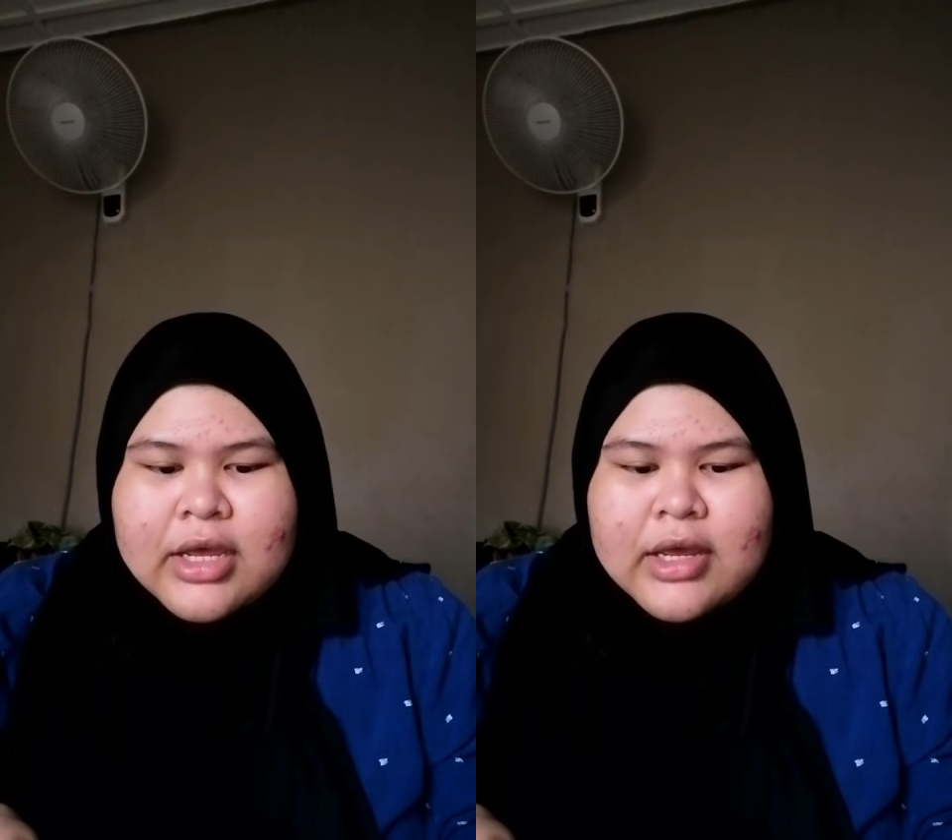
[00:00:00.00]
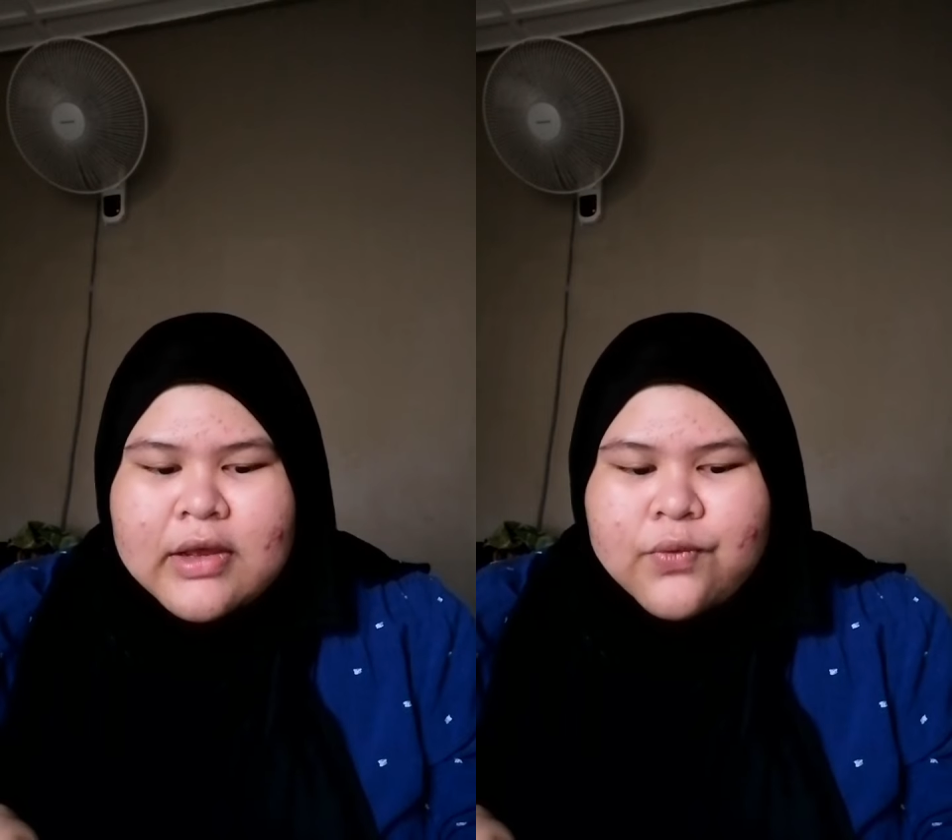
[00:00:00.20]

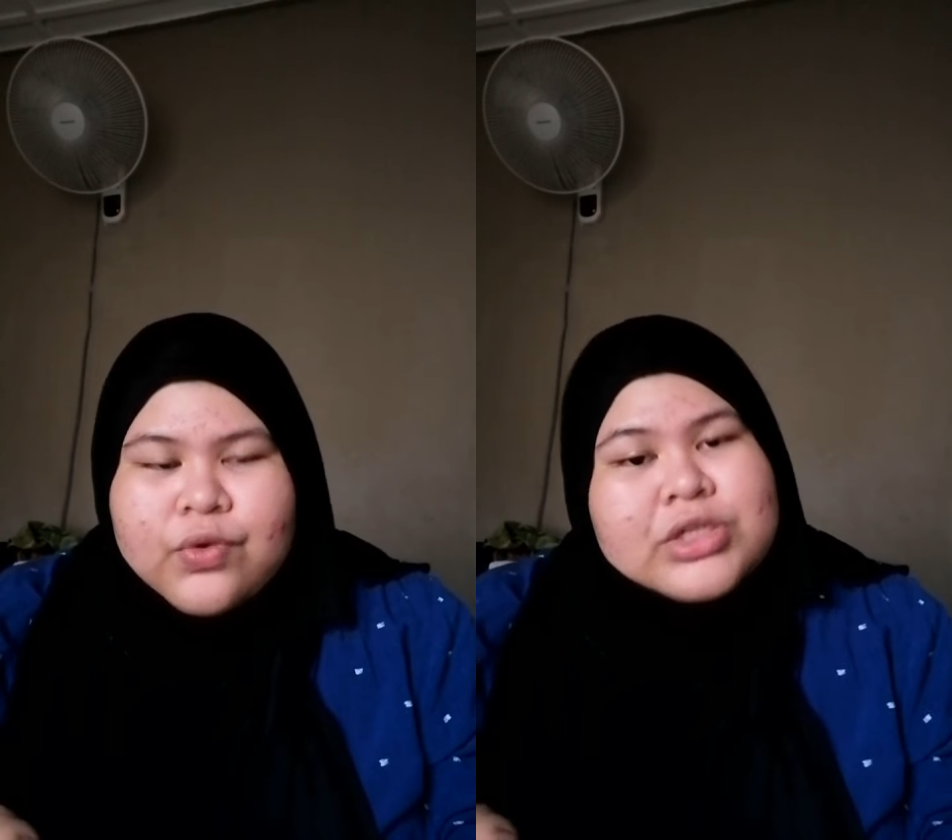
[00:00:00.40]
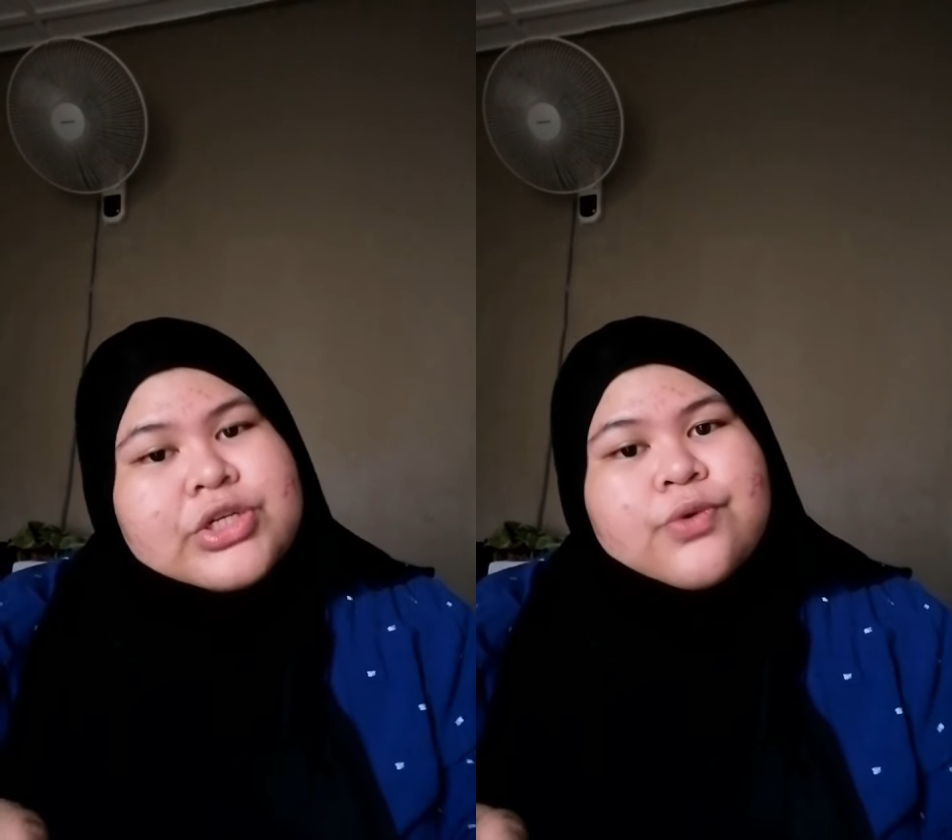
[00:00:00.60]
and
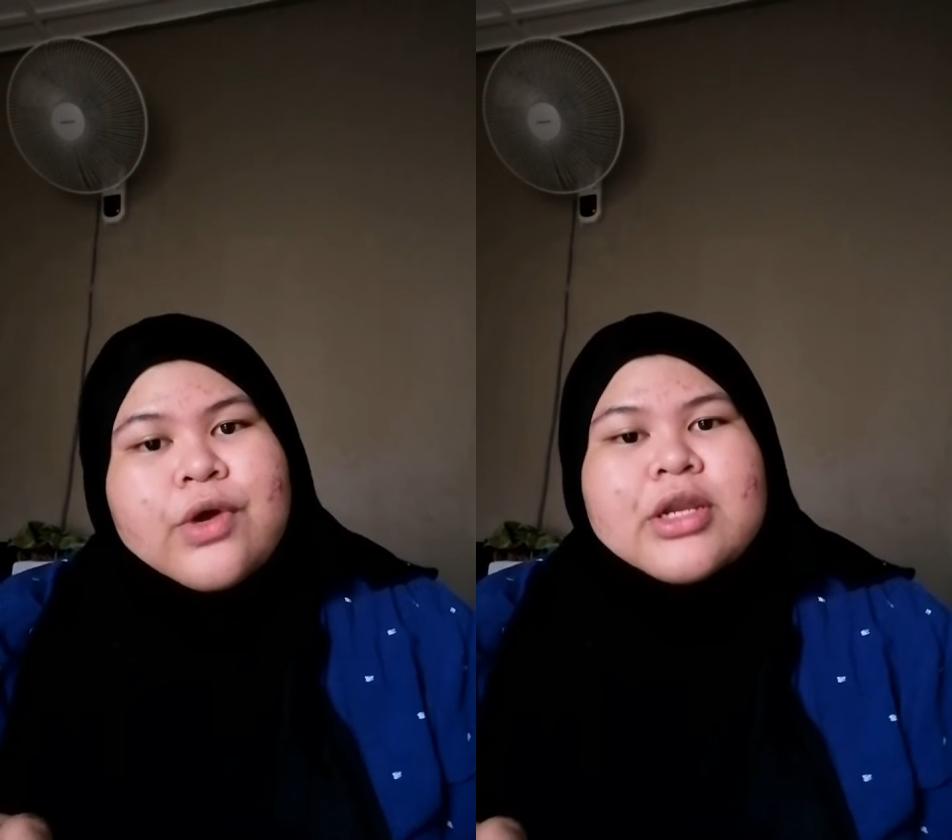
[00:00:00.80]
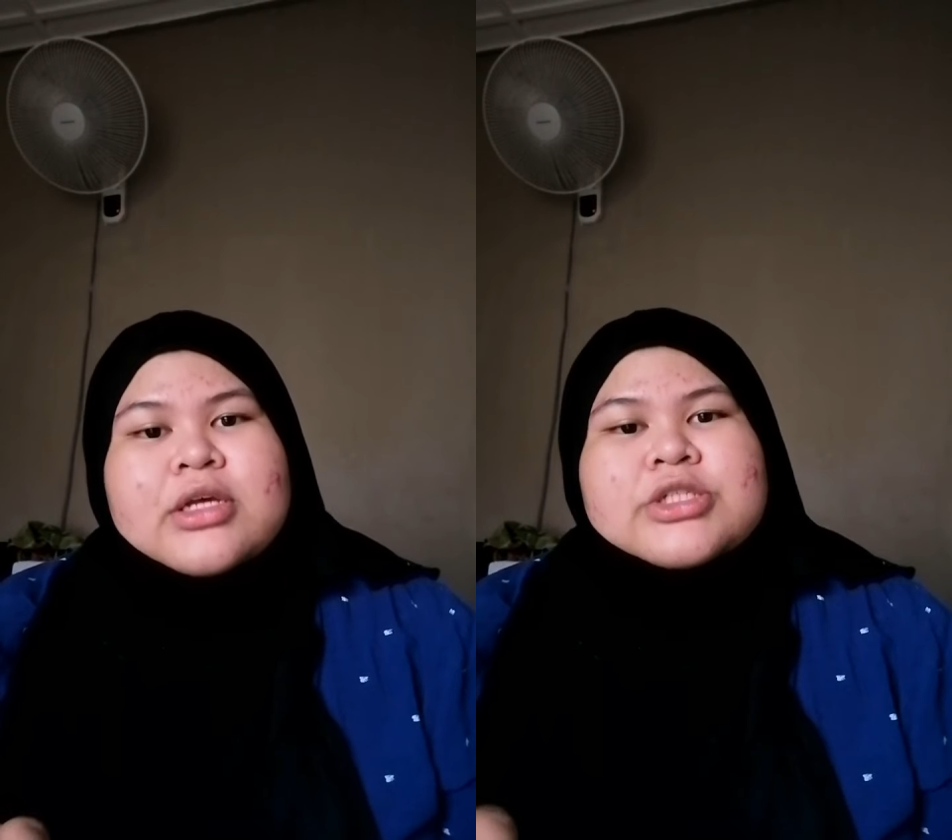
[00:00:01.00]
when she
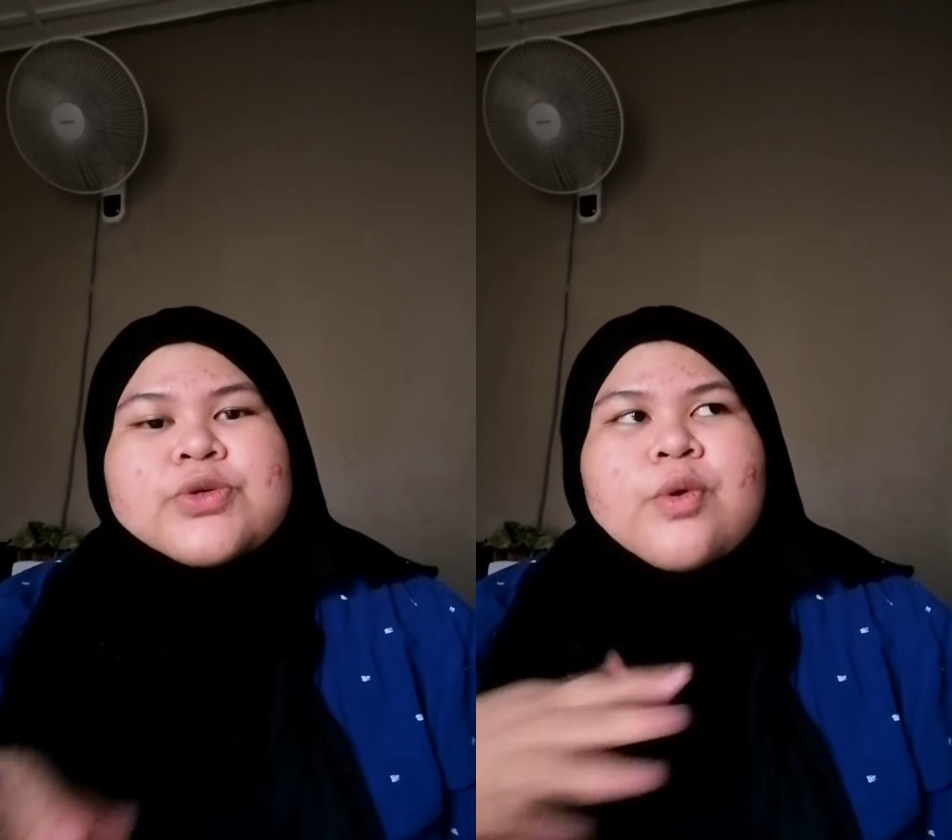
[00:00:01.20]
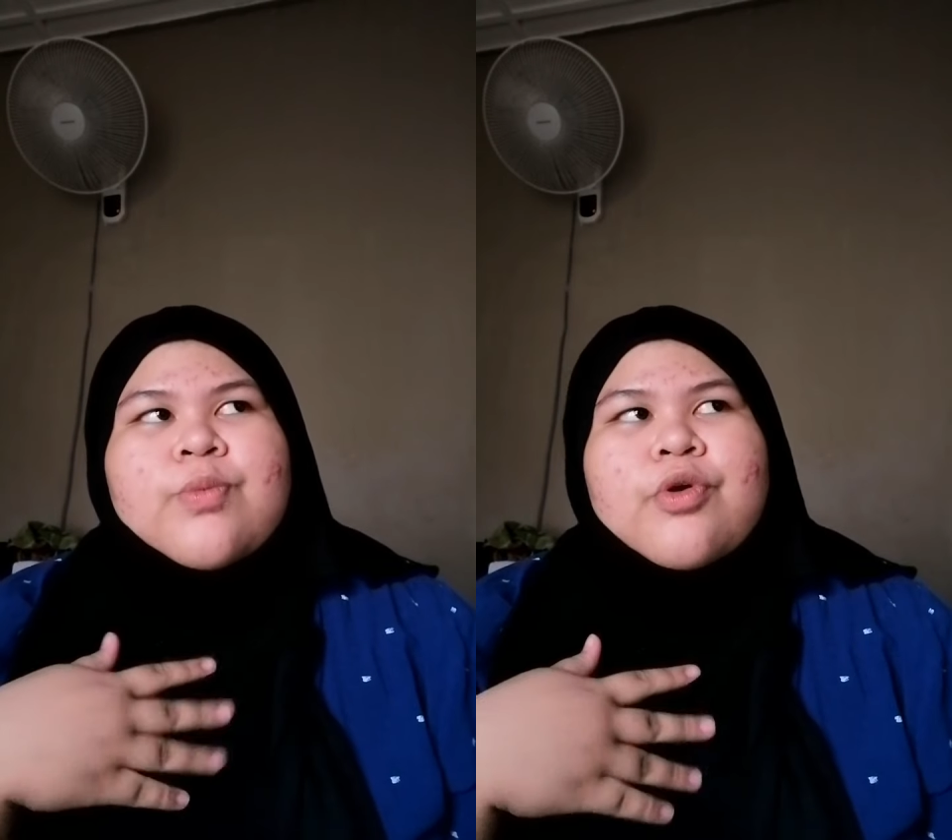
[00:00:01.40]
writes it, she will